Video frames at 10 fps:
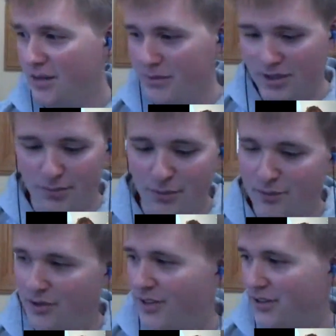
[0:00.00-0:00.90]
I'm going to
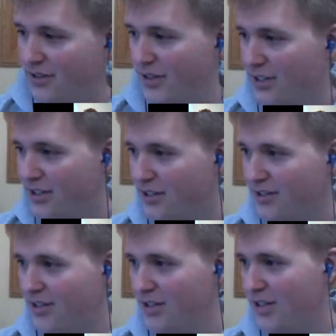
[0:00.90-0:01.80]
post this link
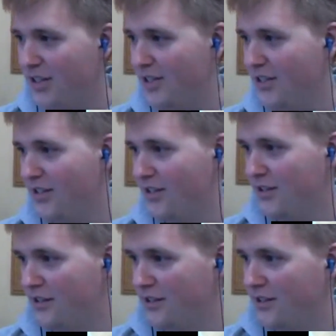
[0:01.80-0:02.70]

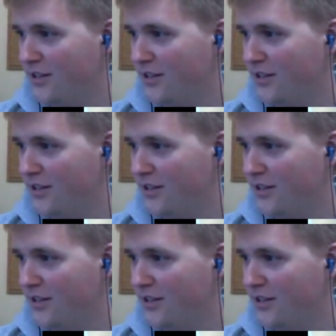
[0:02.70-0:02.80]
in